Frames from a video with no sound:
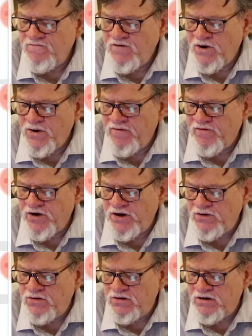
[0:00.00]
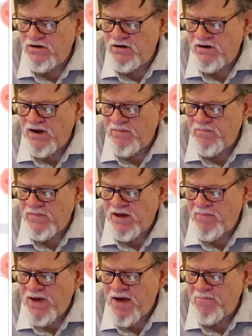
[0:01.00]
Very, very good.
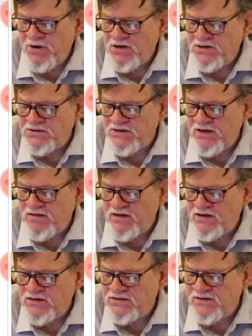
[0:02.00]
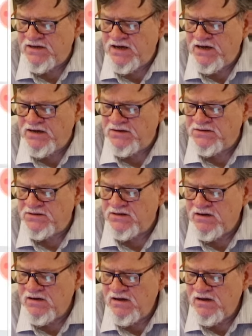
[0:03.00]
I'm happy to see these things.